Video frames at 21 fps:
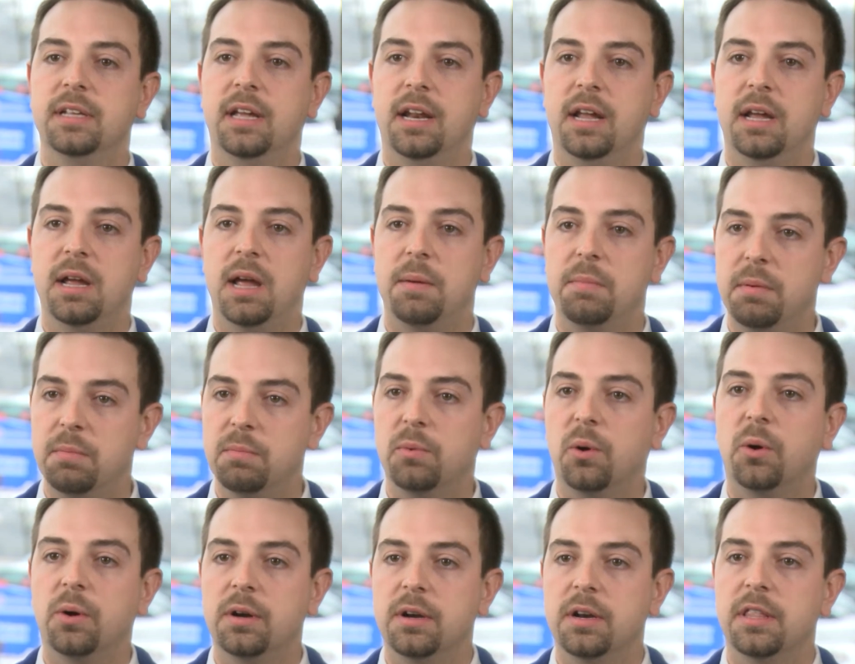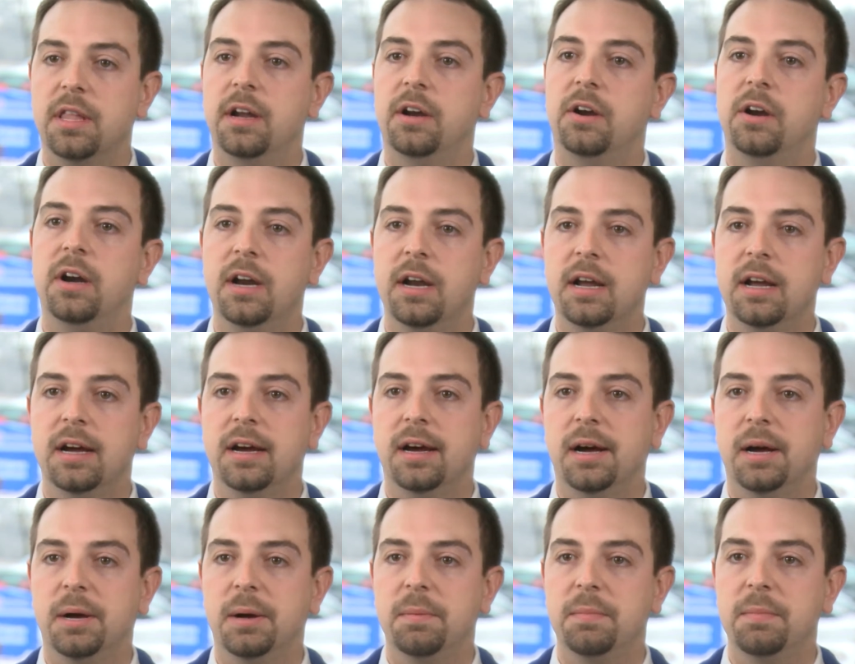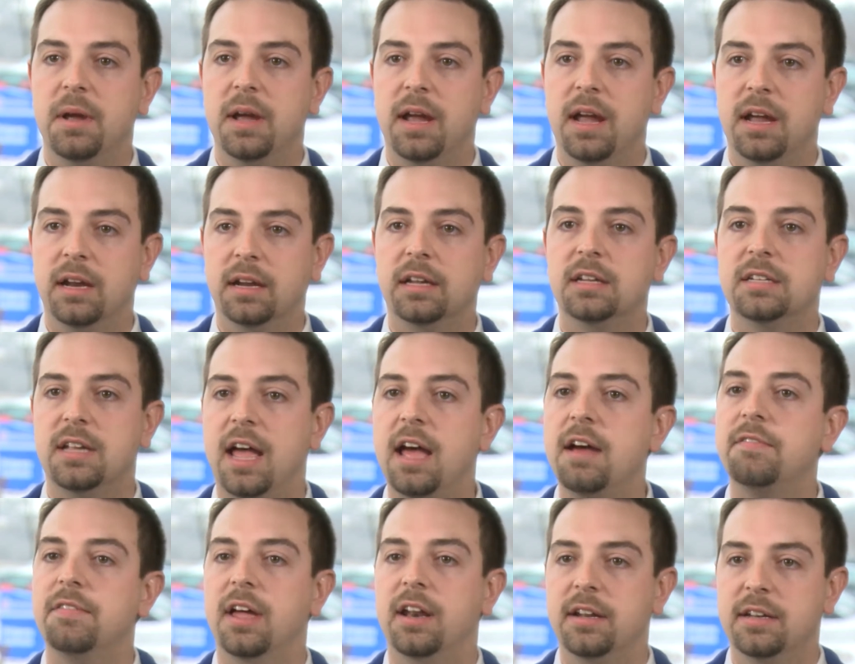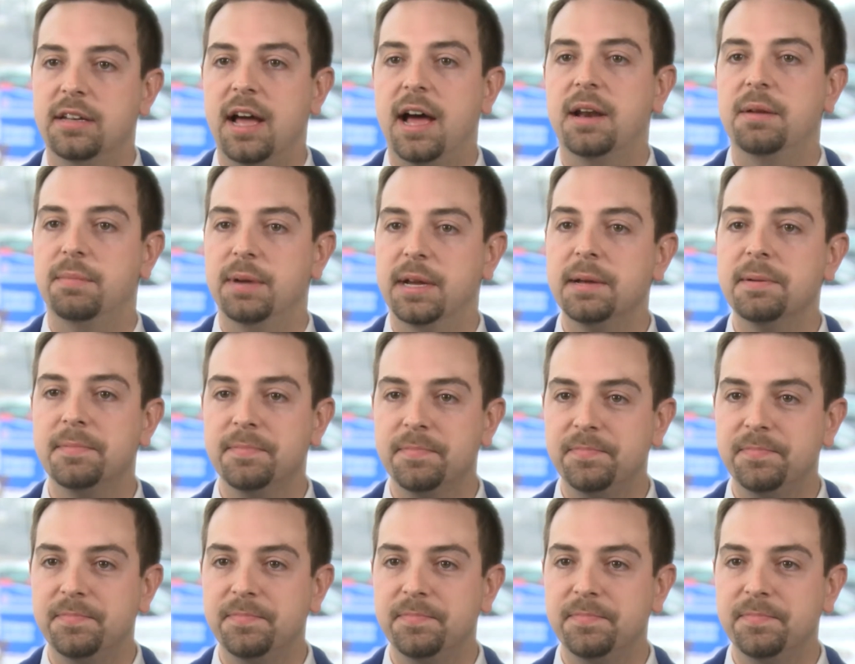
that I'm important there and get to have that autonomy.